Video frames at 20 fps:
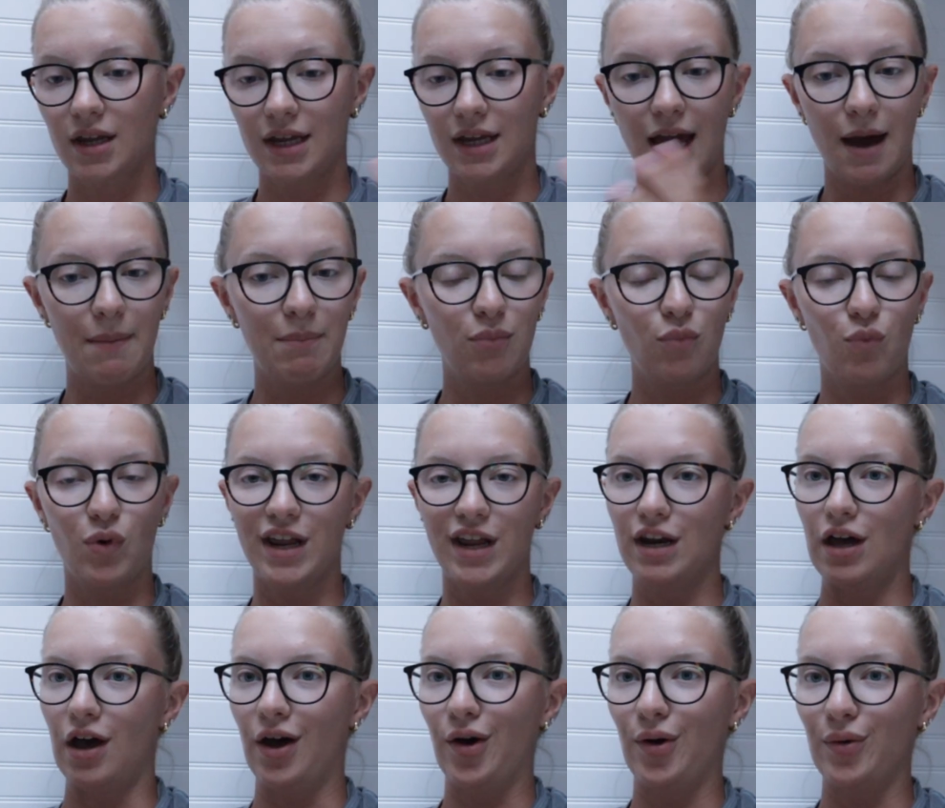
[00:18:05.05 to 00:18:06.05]
Yep, we
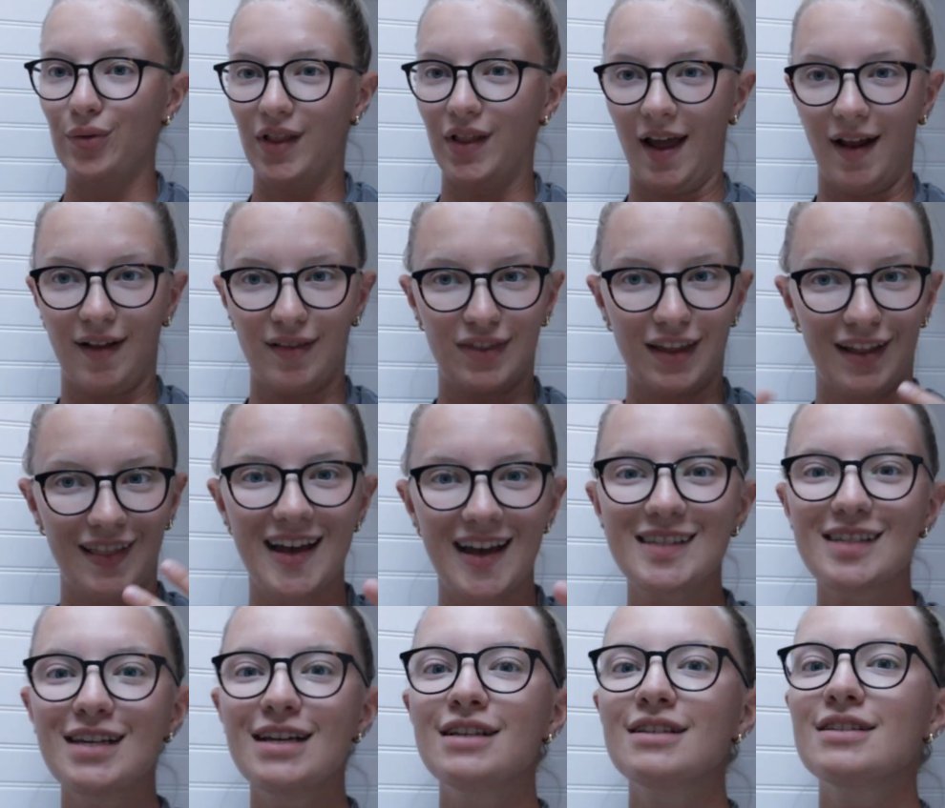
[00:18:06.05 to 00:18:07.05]
know, like, the
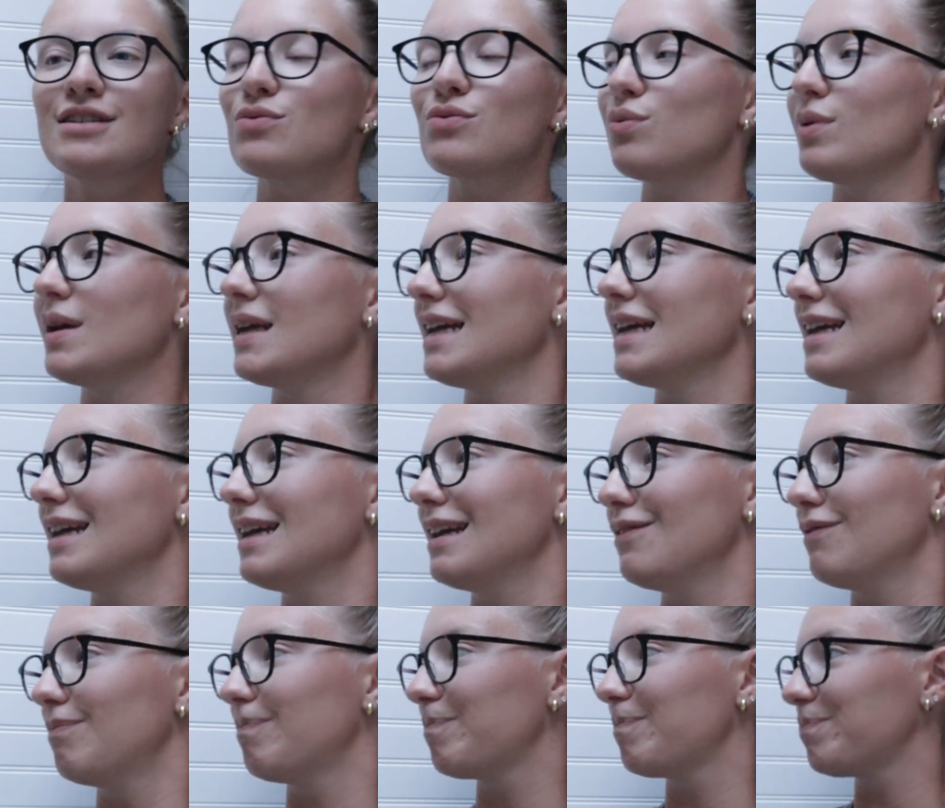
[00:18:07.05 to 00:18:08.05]
lessons.
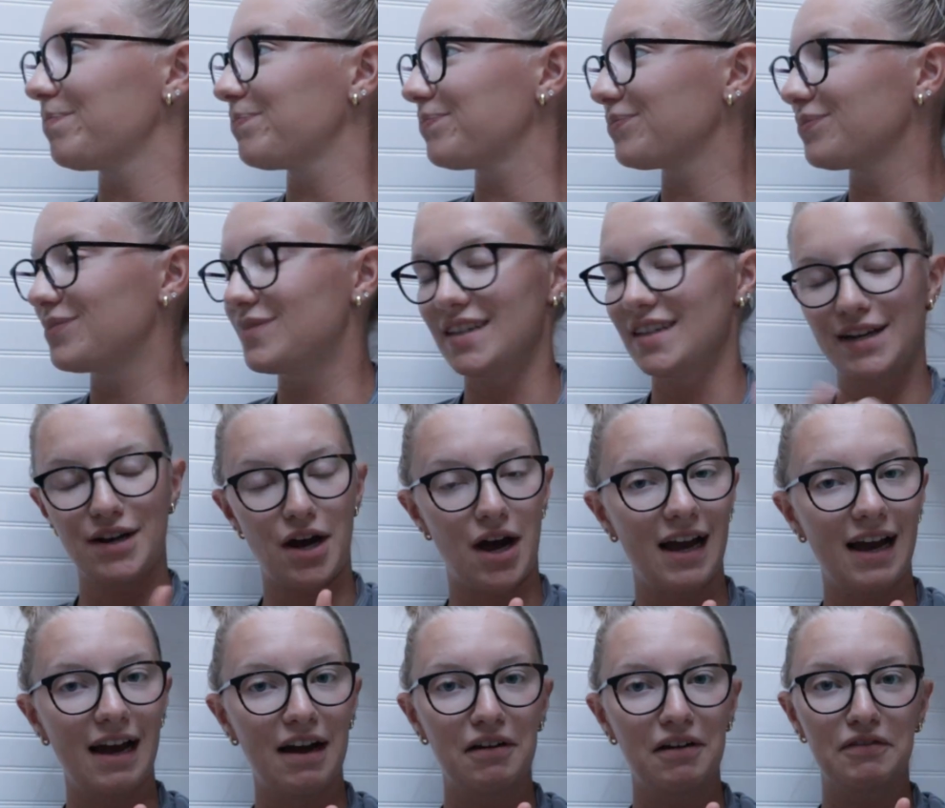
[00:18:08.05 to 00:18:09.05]
We did
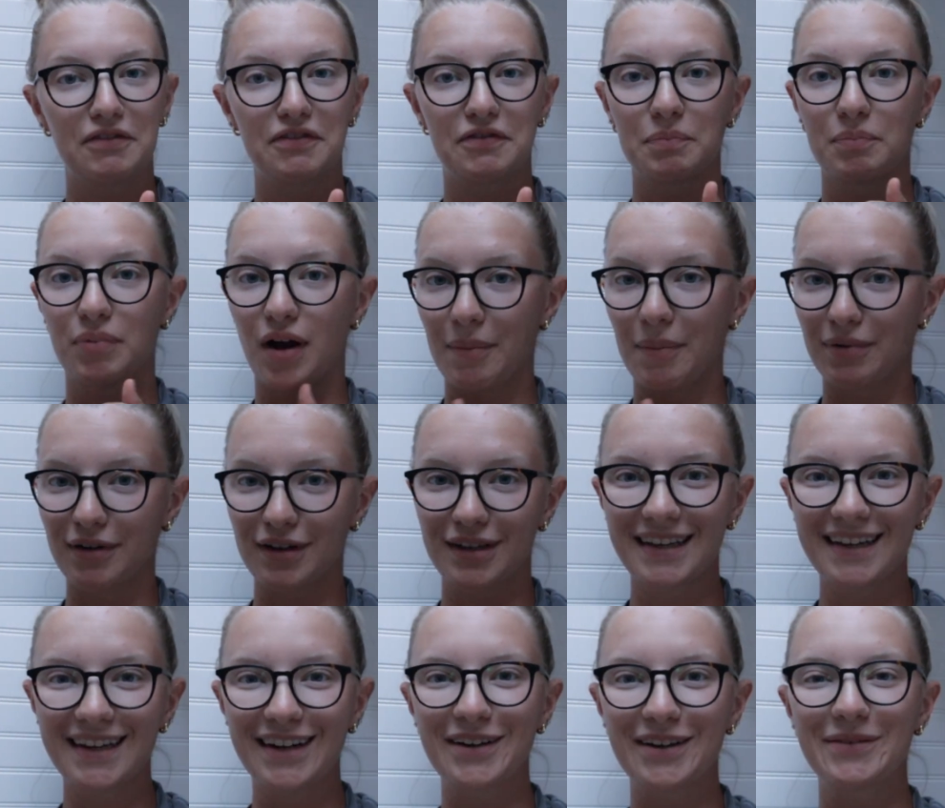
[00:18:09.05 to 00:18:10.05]
not have proper
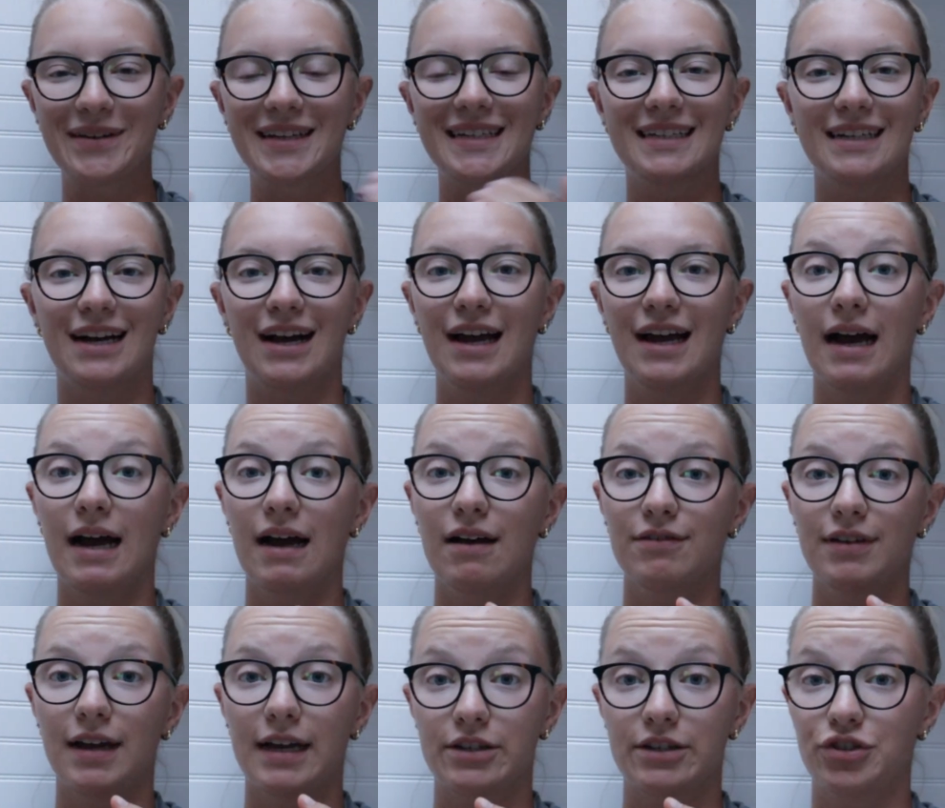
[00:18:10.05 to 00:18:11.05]
gear. We did not
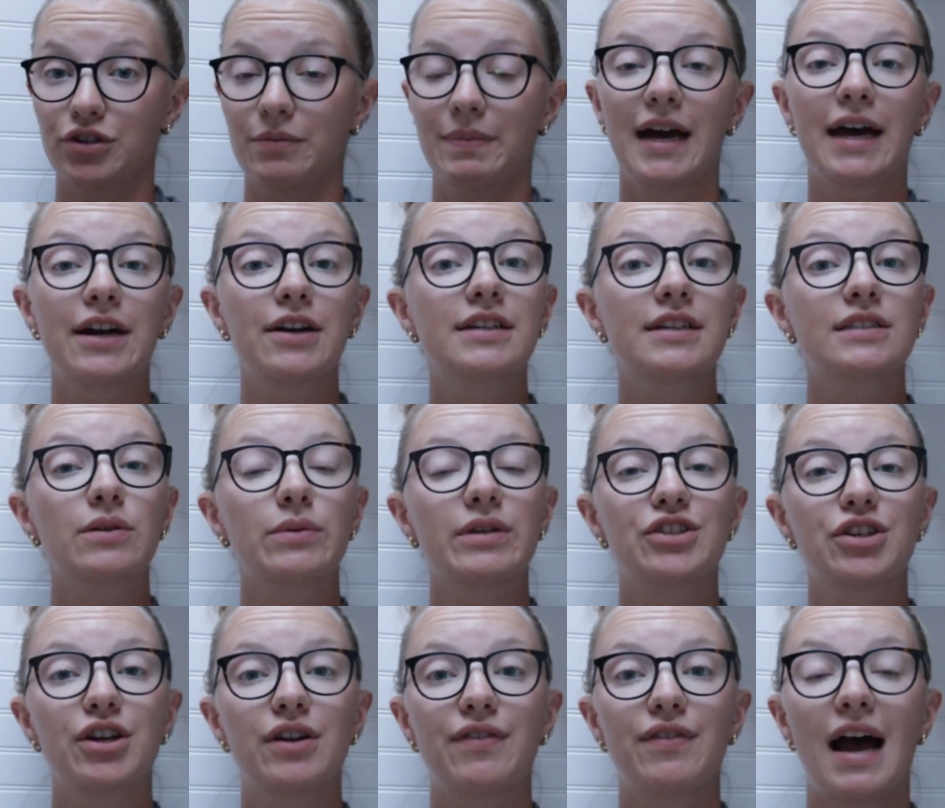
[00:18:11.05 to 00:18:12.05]
have extra batteries that we
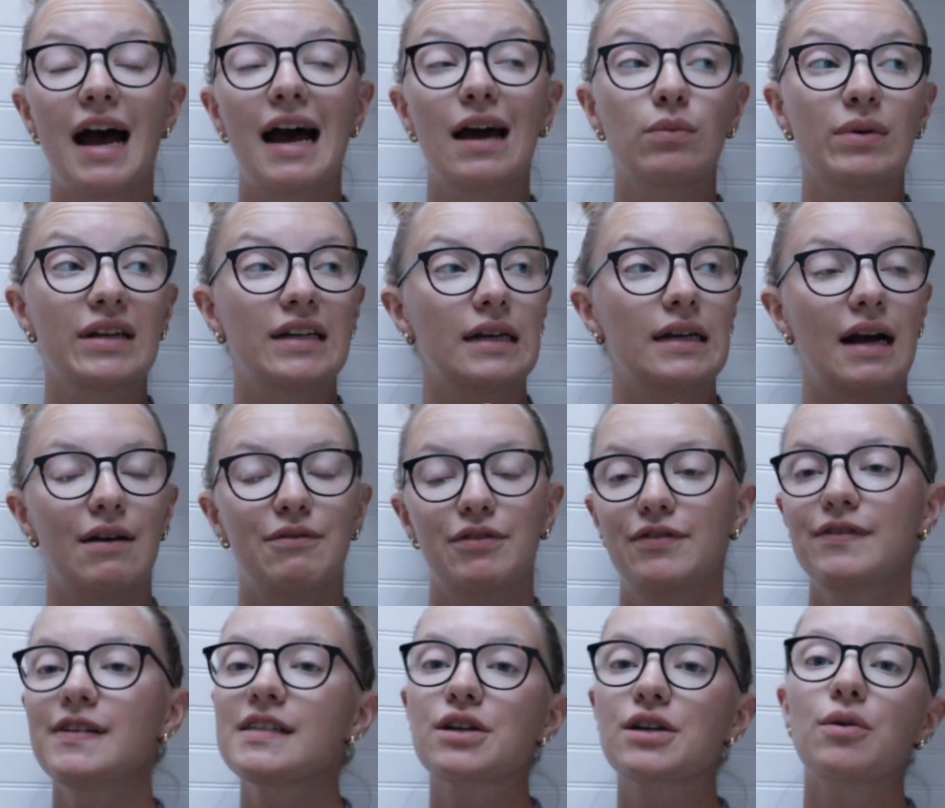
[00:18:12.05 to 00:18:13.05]
should have had. We didn't have
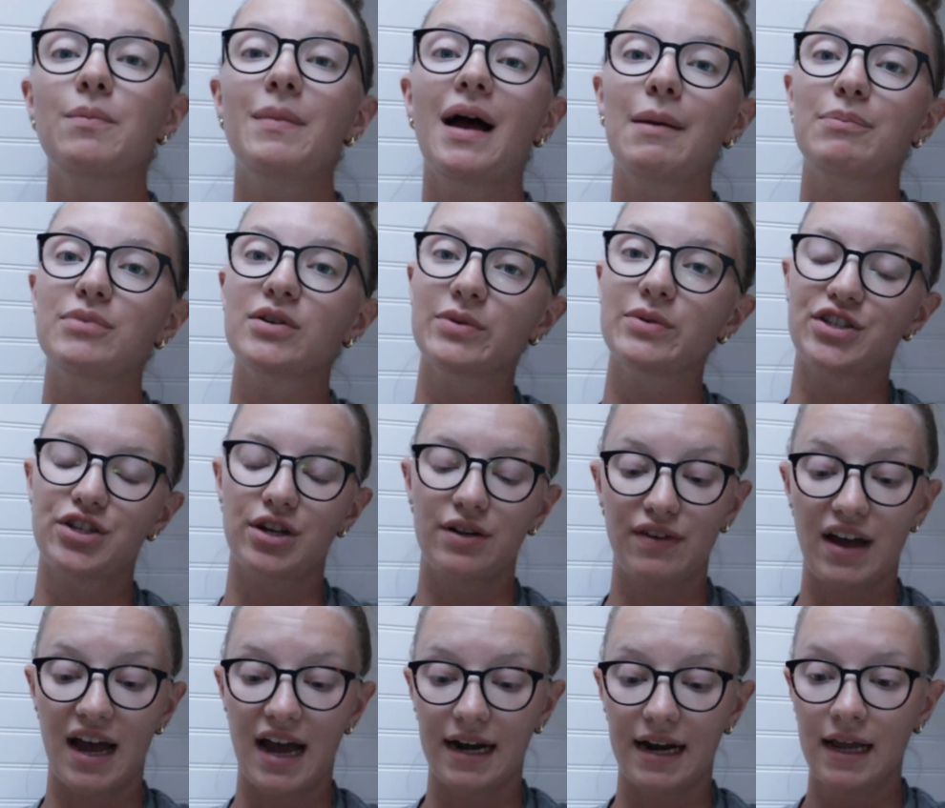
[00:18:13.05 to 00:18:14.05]
a physical map that we should
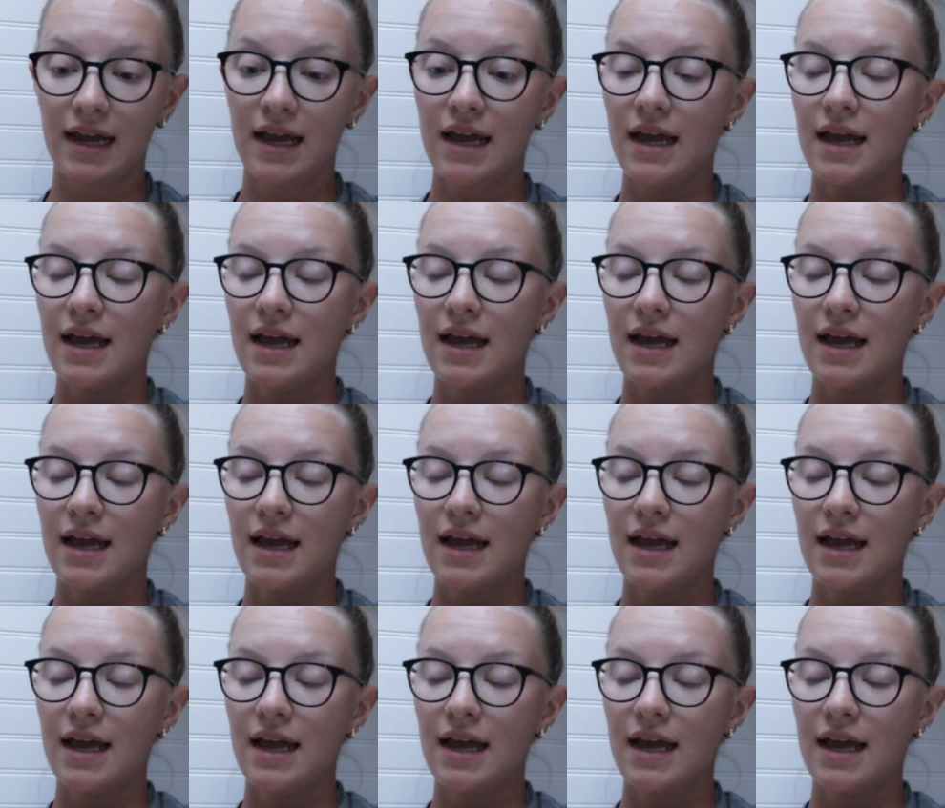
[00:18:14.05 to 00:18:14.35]
have had,